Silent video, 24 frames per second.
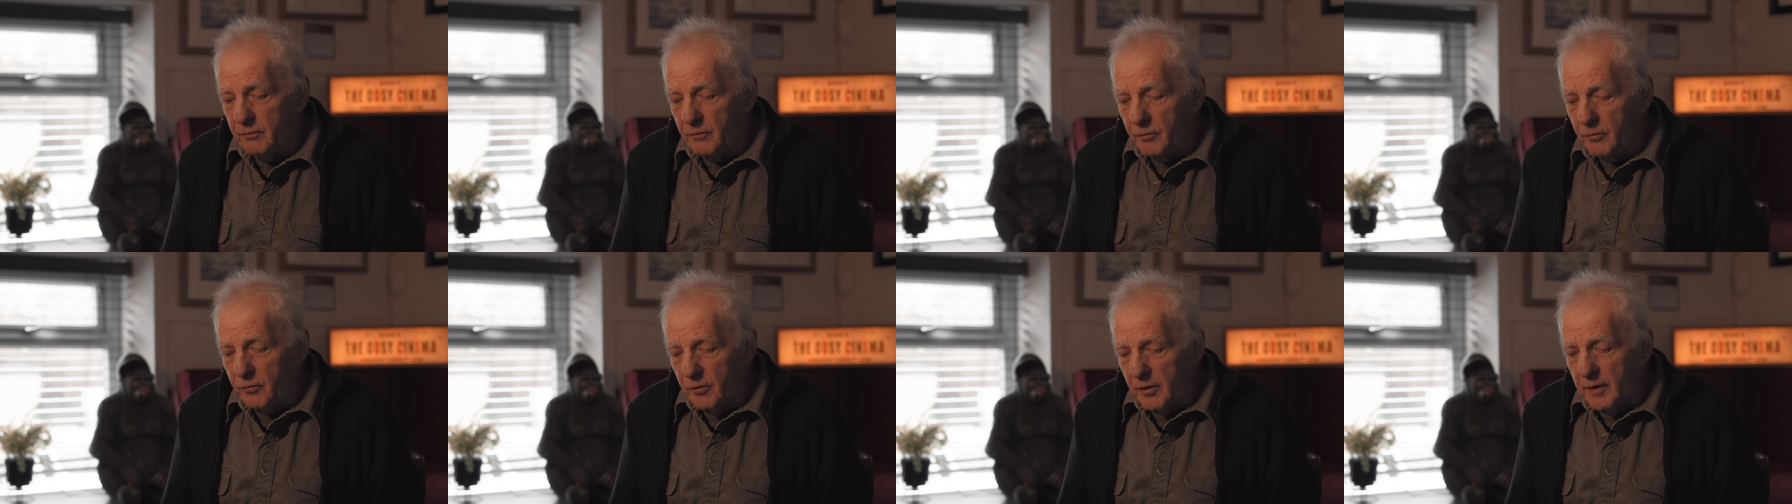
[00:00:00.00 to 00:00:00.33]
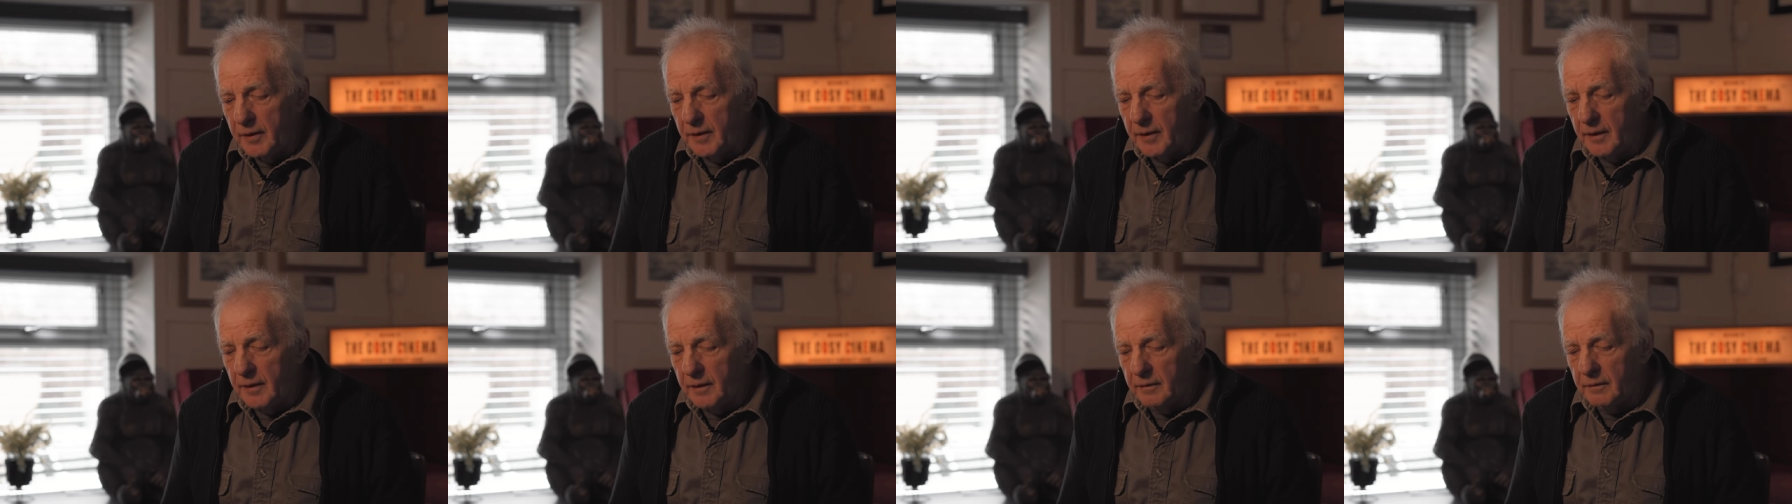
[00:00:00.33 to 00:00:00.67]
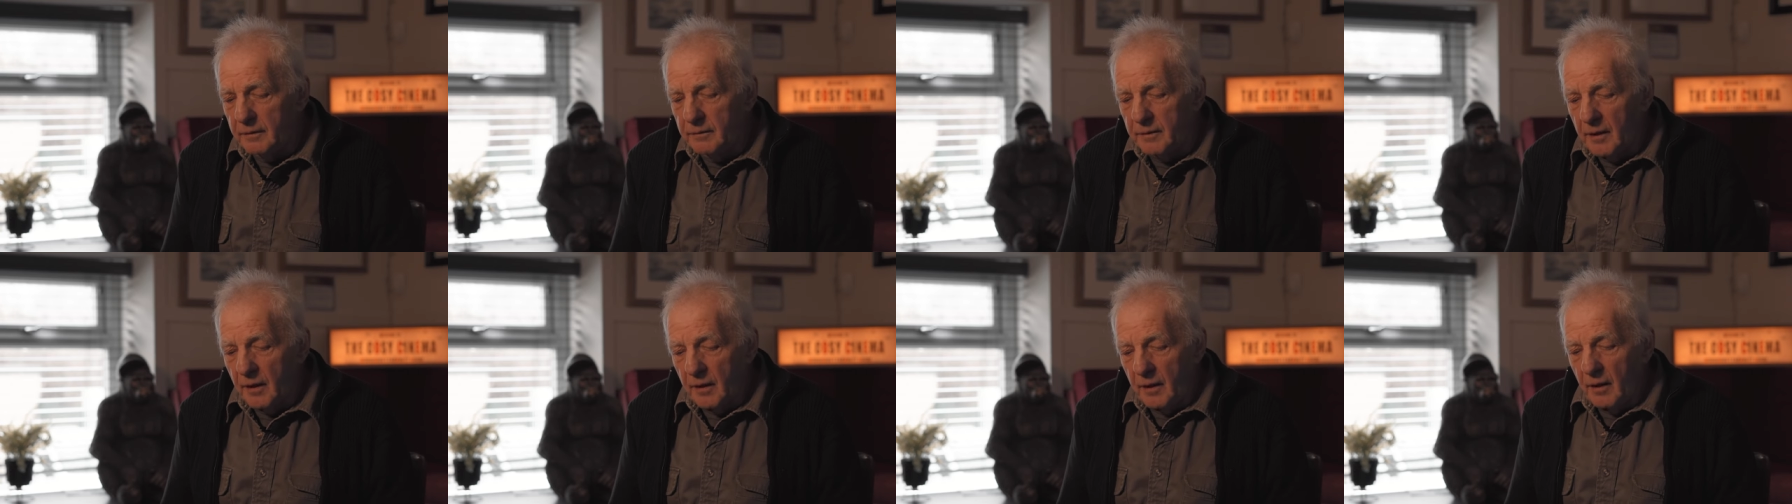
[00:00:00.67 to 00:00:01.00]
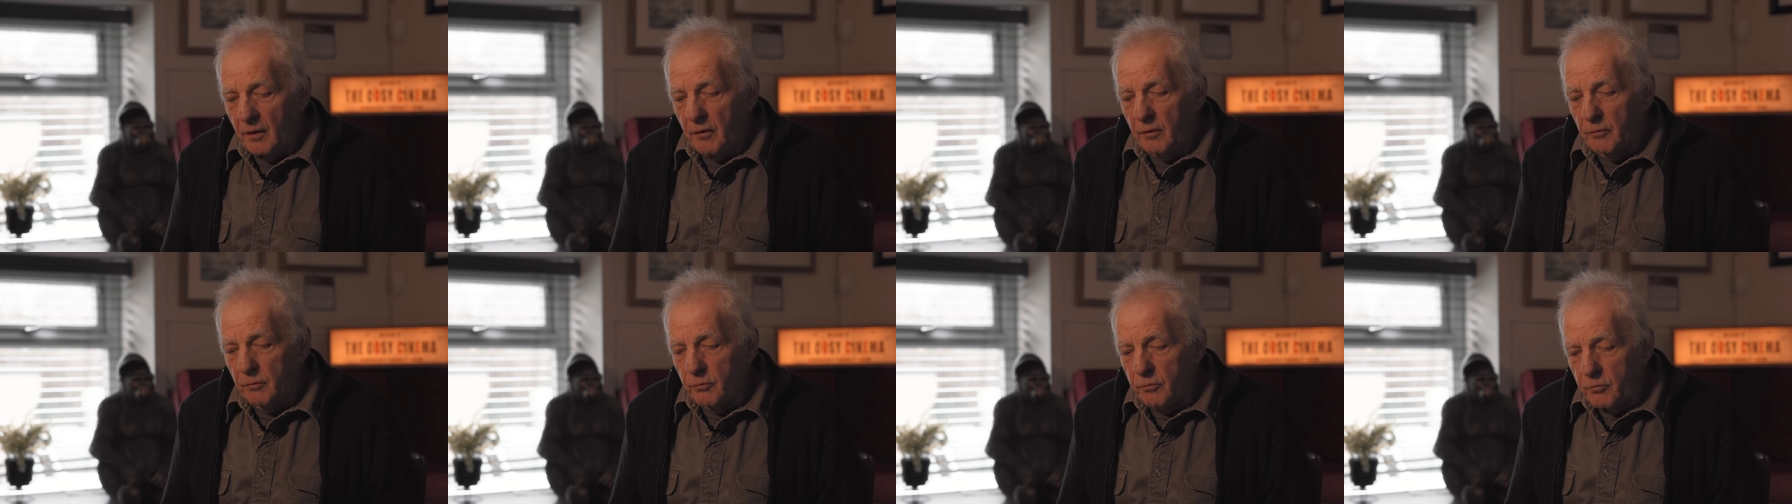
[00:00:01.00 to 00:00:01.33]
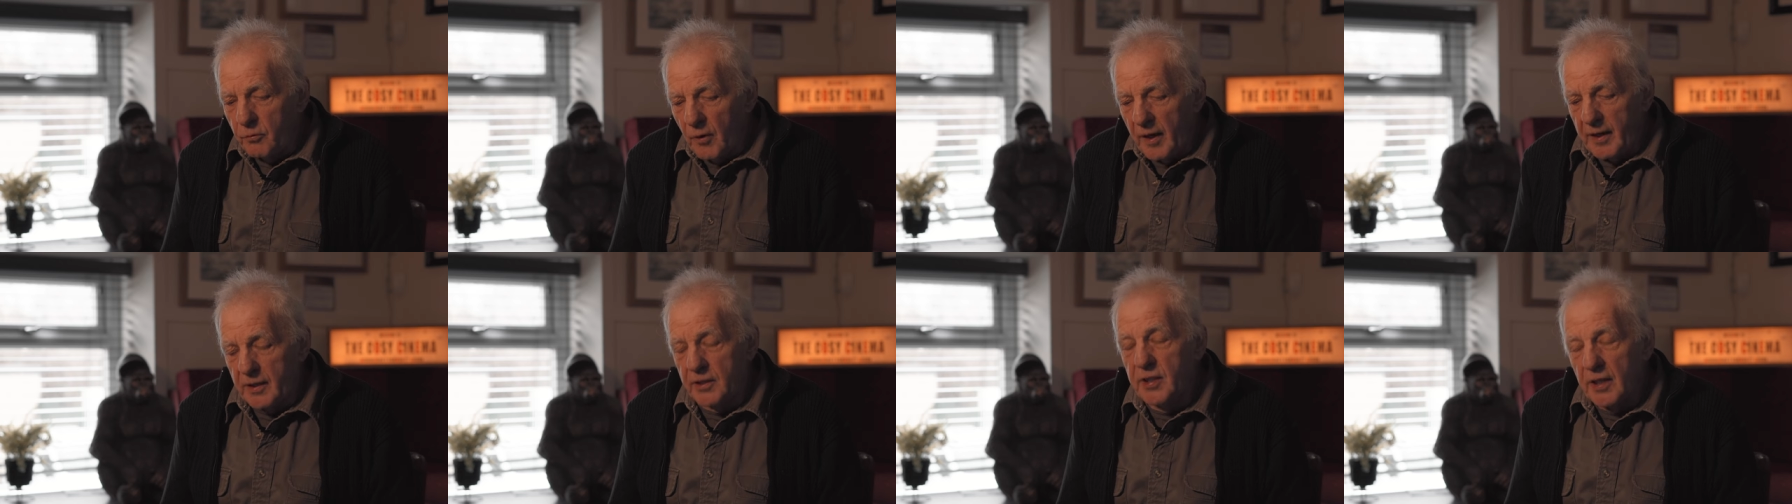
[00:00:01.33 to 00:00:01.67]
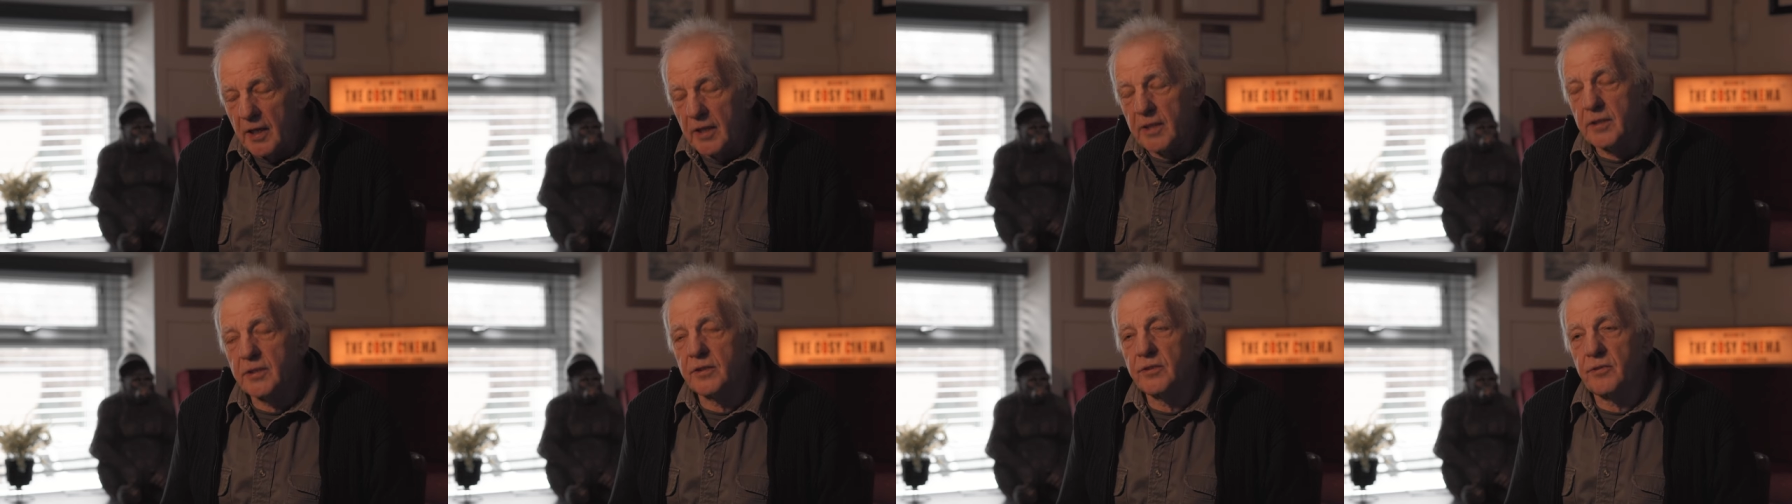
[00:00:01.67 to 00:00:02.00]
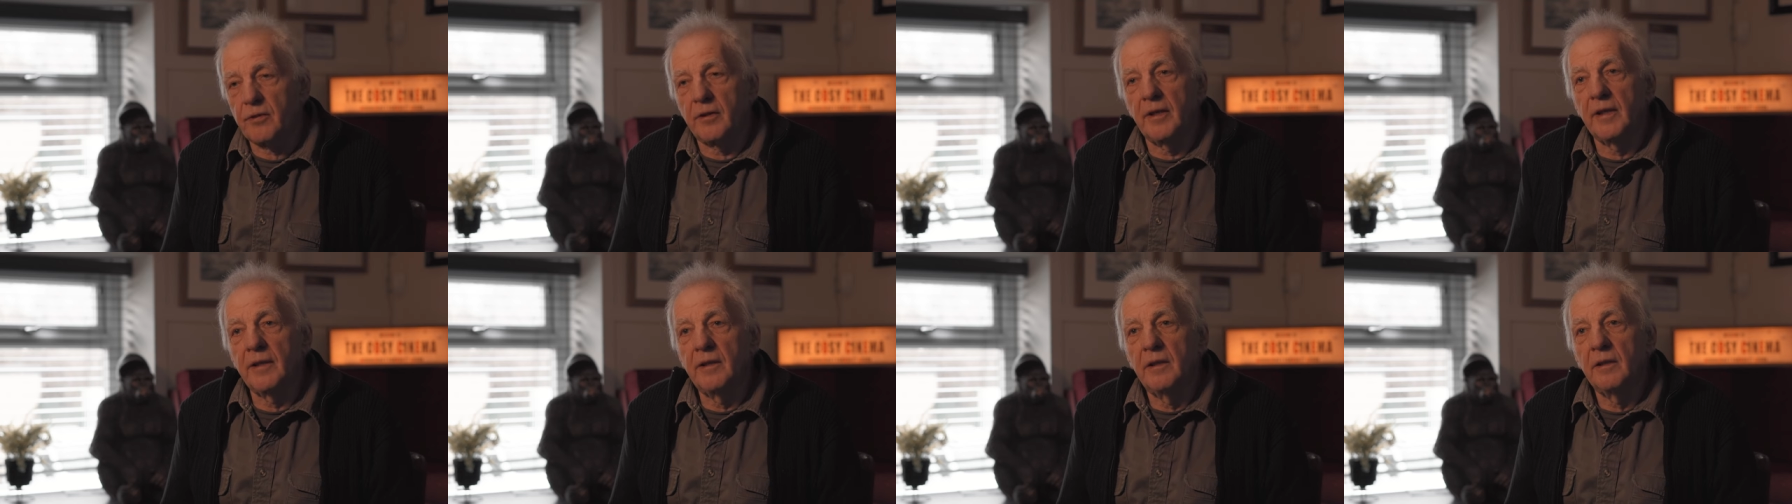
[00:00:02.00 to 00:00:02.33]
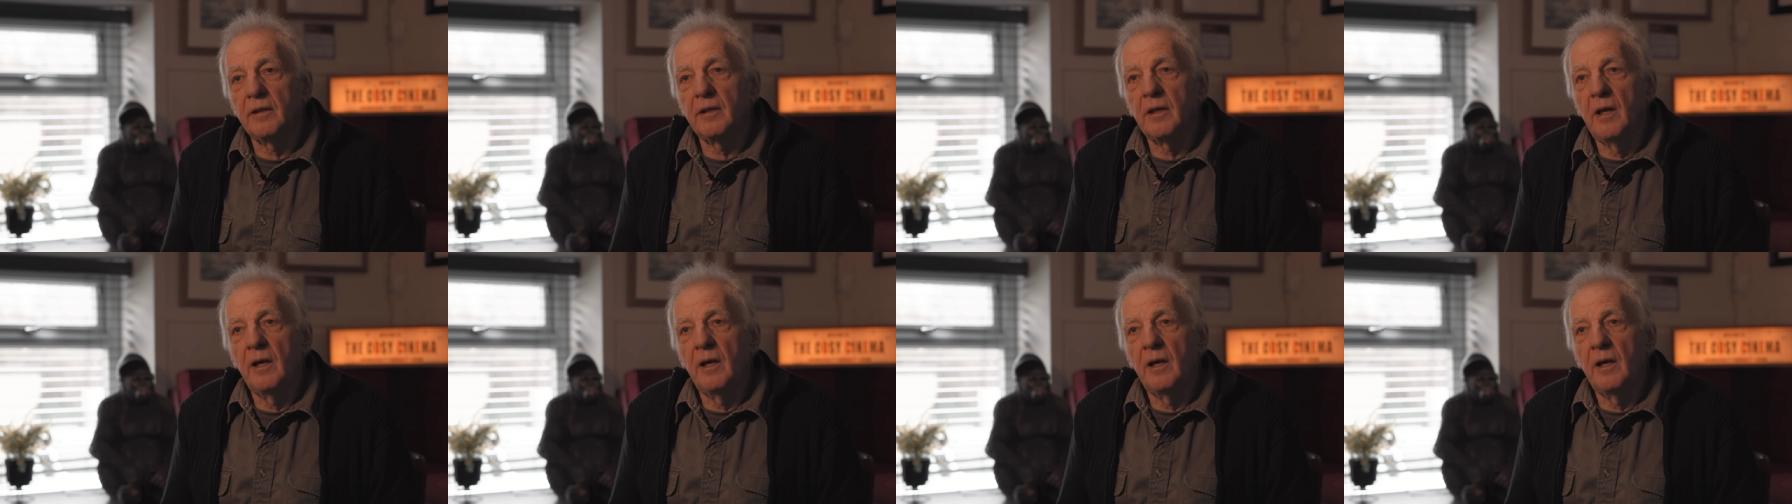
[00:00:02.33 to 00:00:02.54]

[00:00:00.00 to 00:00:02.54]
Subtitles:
real rich history,